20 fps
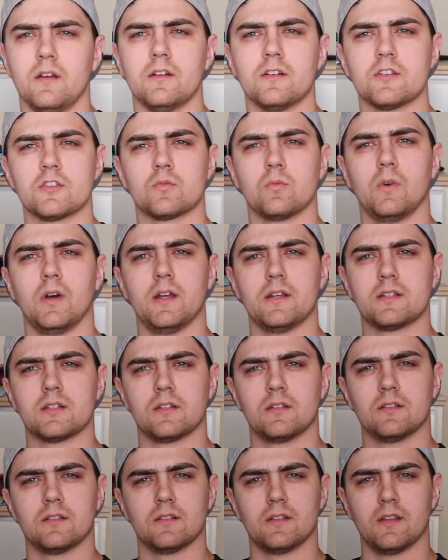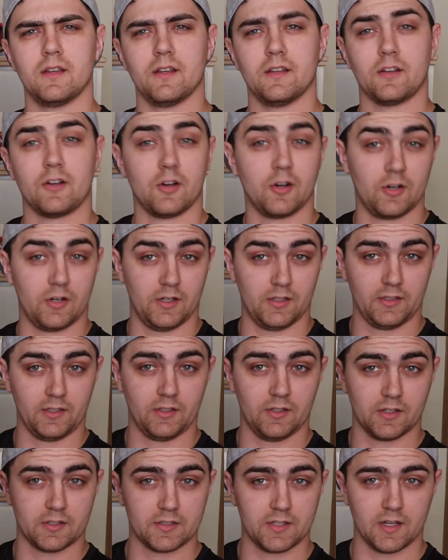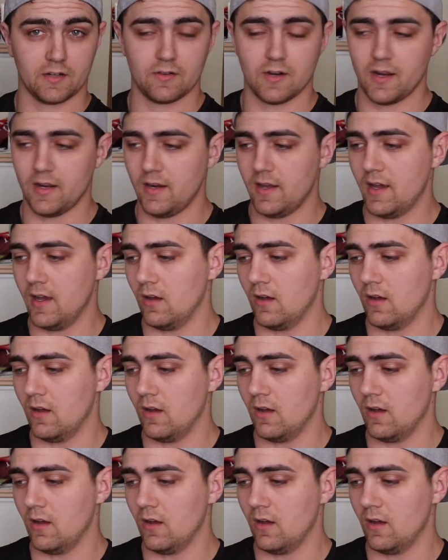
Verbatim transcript: Here's what it currently looks like right